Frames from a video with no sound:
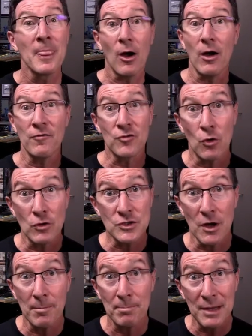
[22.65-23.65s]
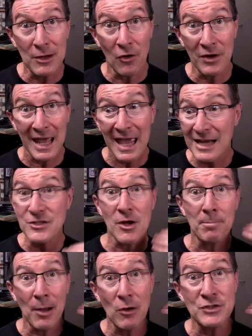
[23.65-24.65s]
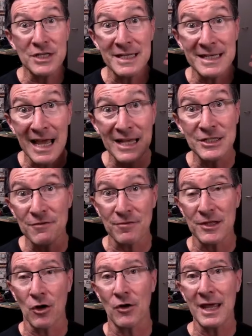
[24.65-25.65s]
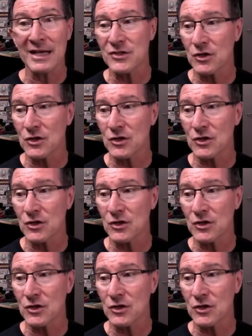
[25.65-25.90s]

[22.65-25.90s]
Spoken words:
Of course, I'm big on X. I'm posting natively on X.